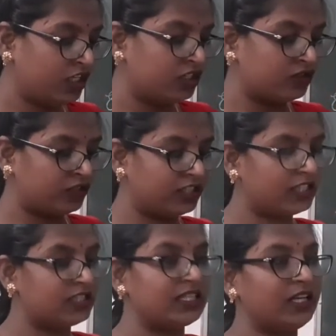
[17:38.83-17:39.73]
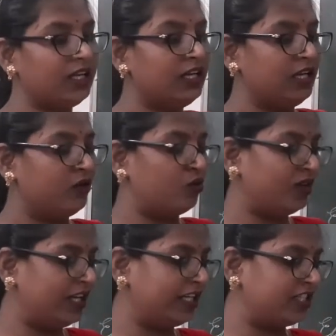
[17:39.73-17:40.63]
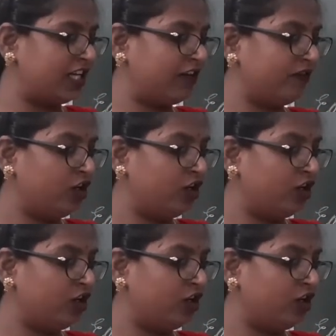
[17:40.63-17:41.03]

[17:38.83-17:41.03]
So this is the relative